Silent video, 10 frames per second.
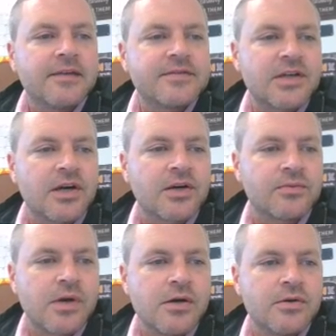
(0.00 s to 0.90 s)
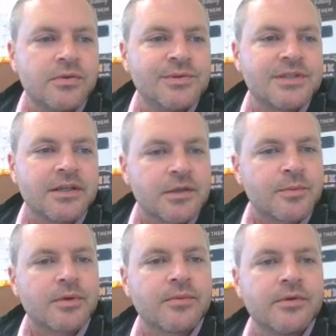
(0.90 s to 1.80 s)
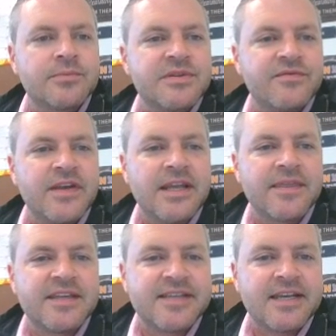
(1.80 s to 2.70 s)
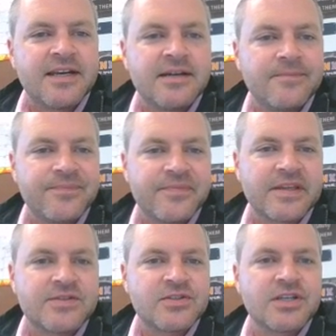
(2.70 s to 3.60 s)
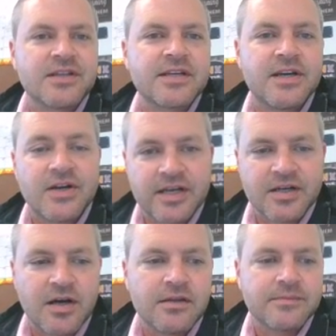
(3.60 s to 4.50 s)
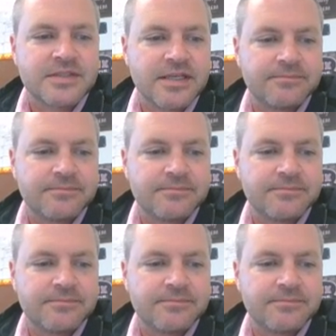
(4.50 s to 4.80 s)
gives our rows a little more room to fit in the data that's chilling here in column C.